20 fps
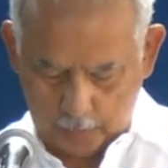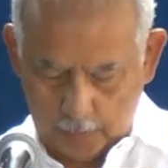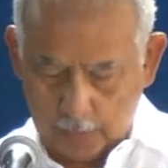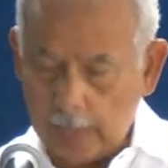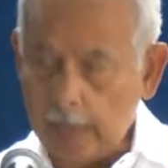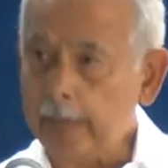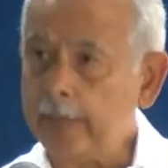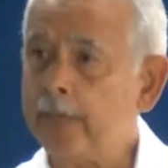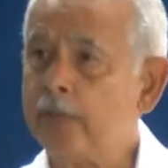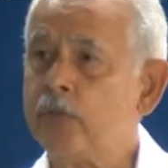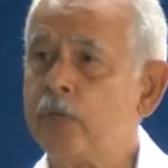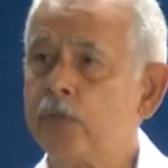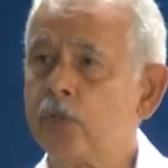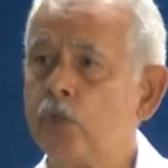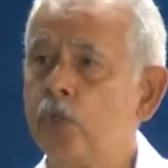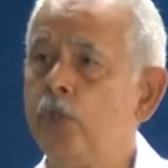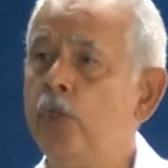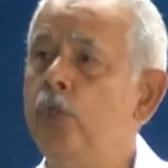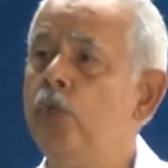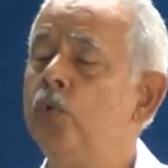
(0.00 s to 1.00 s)
And this is
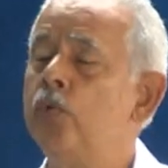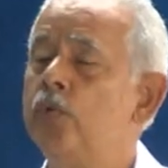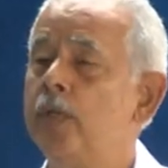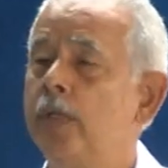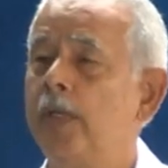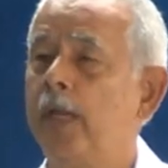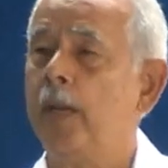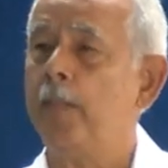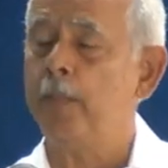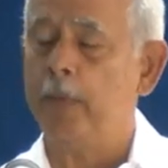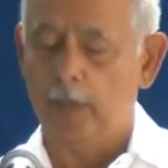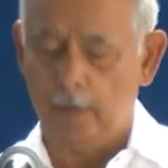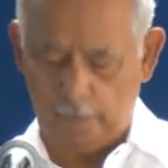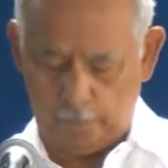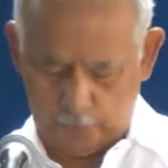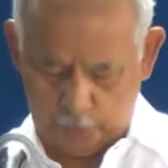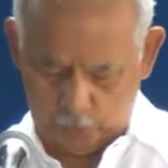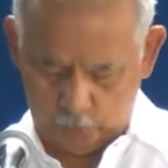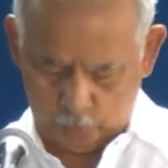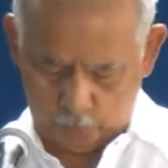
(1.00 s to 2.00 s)
good news that I bring
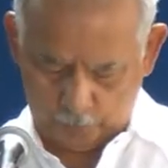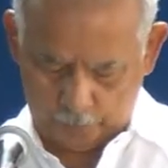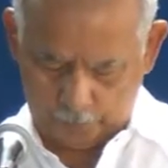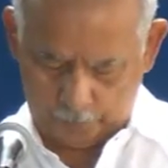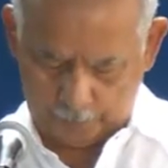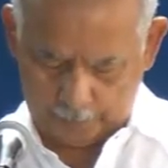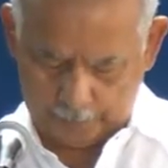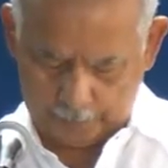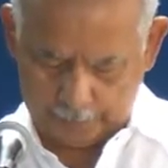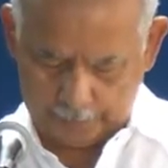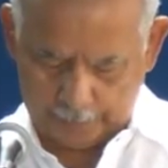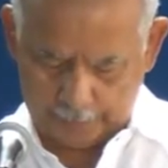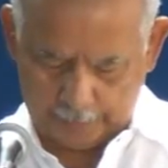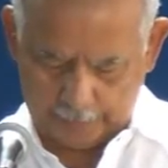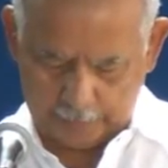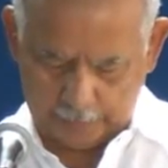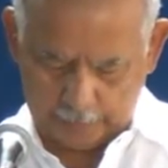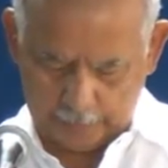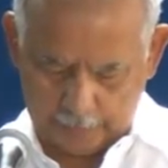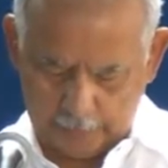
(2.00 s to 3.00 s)
for you, that
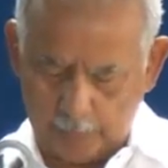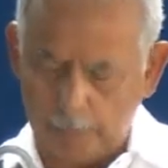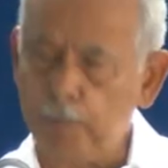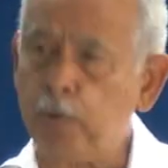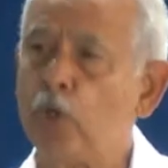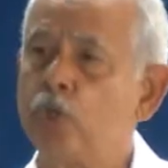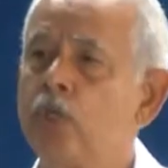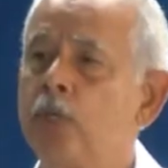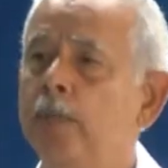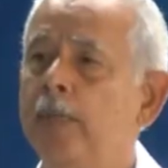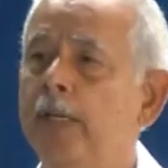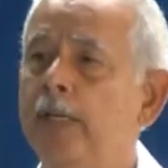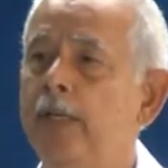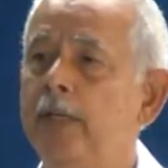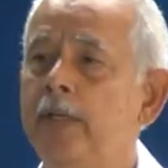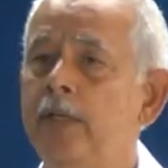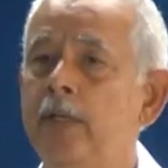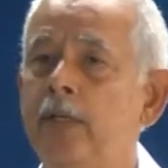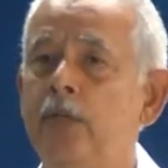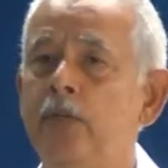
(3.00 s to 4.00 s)
the
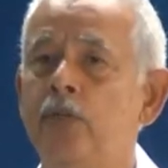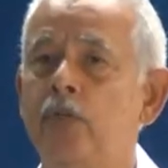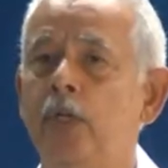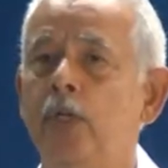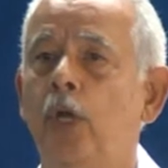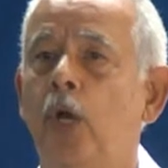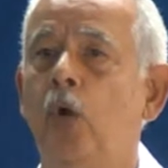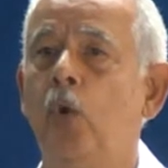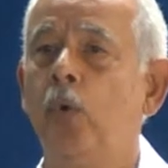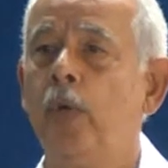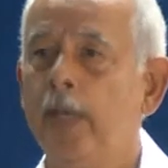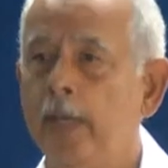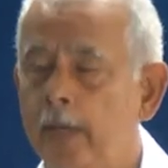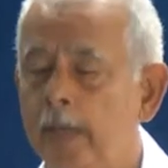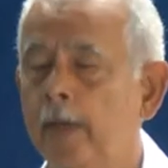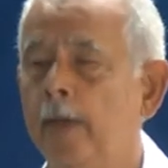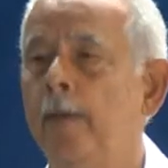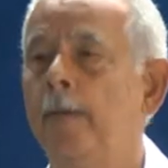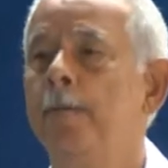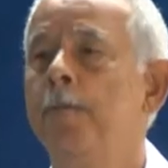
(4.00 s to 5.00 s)
possibilities are now
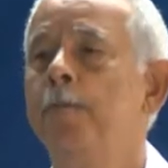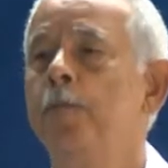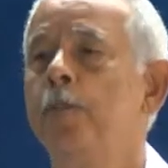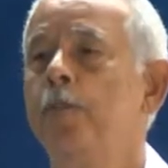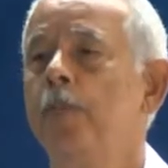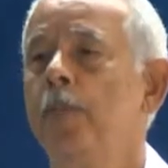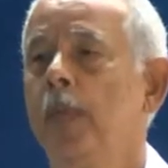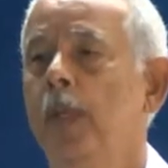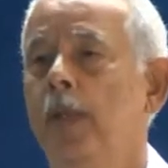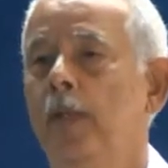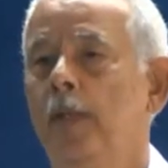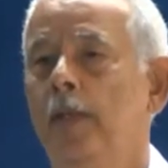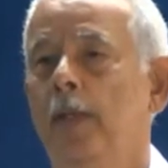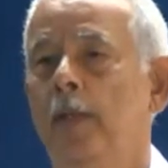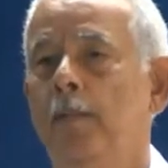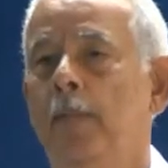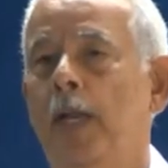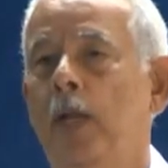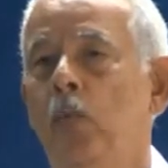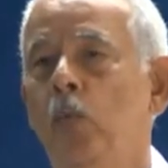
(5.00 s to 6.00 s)
here,
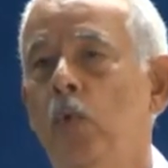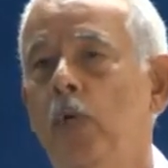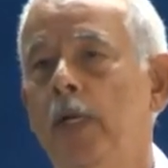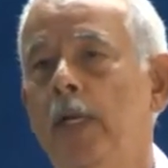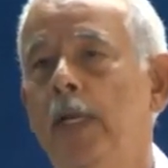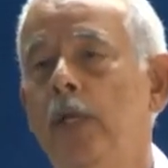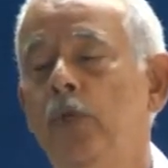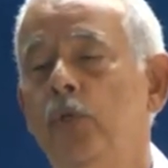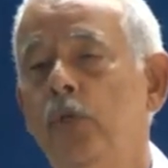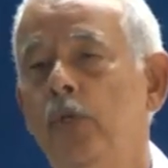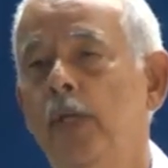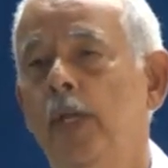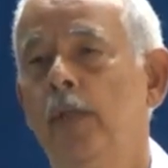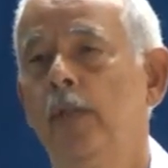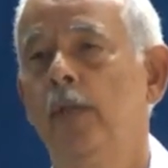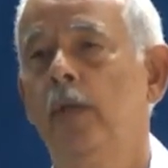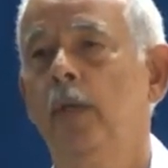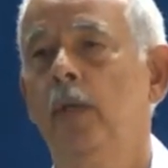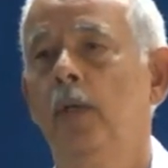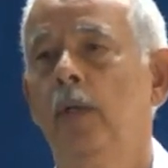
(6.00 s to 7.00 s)
that by working
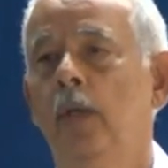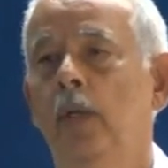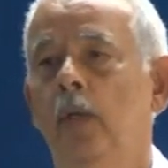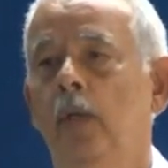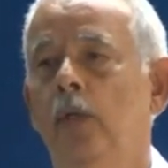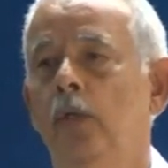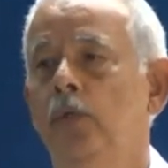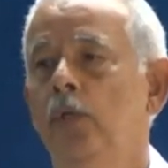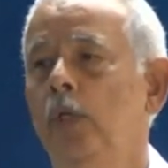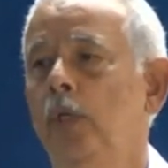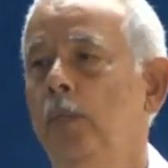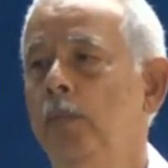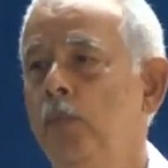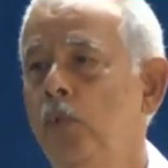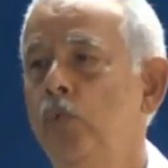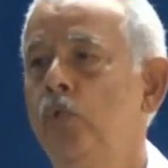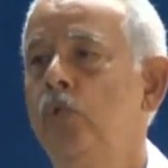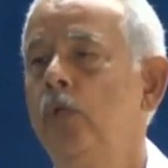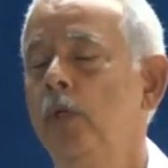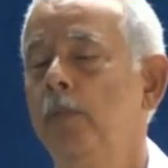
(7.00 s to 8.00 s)
together to the
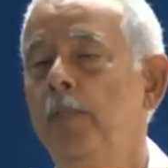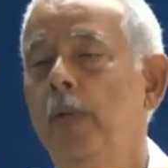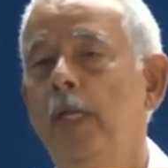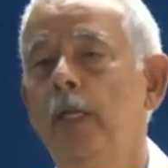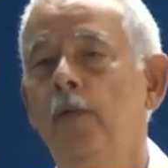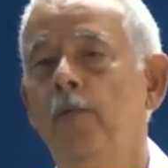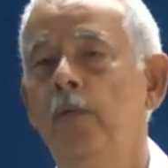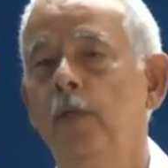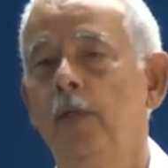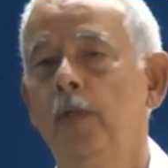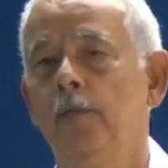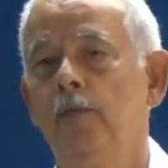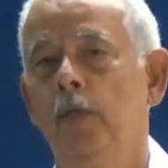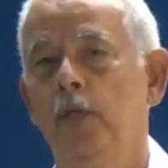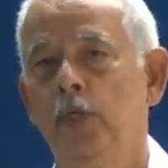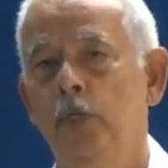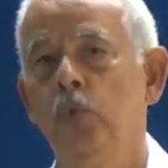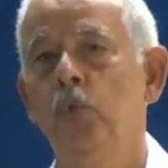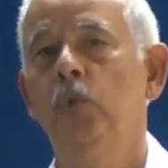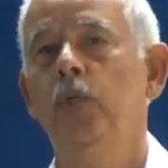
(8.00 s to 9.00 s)
mutual benefit of the
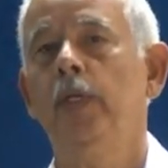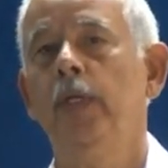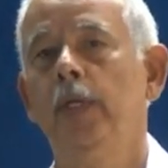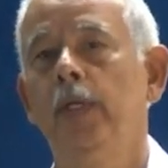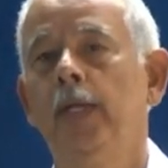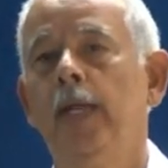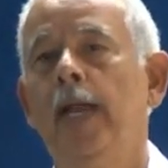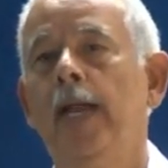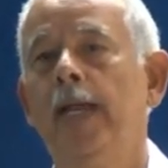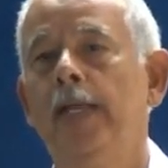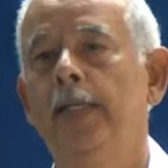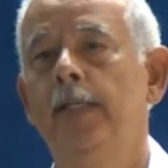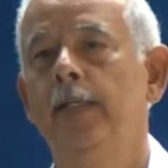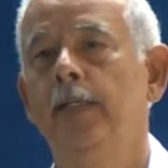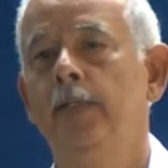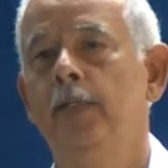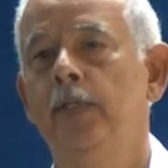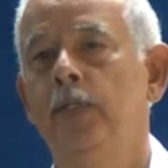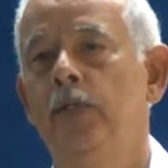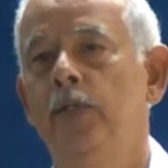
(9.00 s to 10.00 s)
union
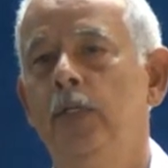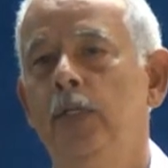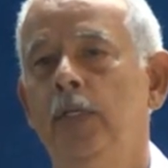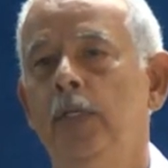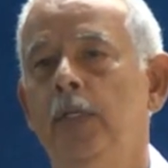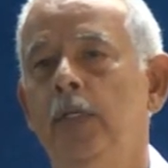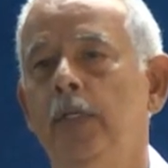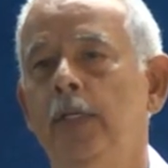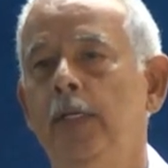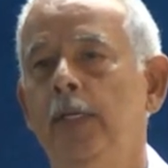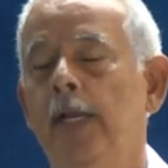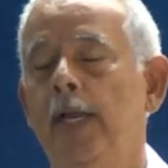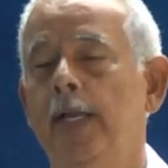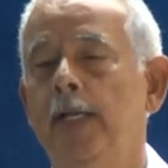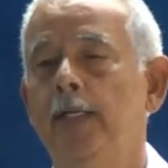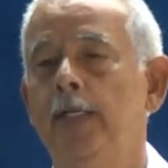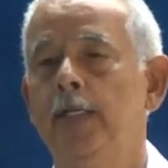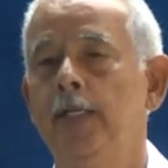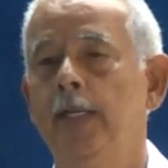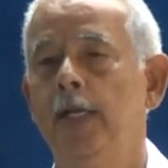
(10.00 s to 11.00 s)
and
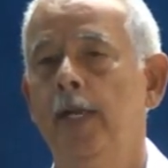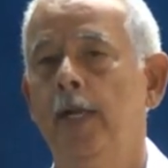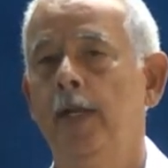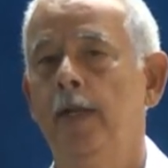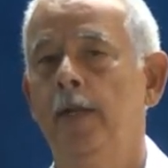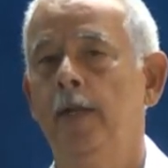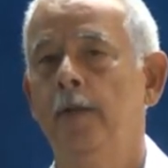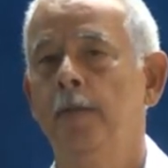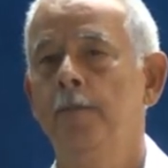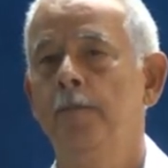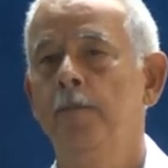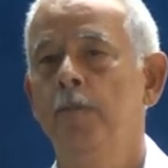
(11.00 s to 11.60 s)
TTEITI,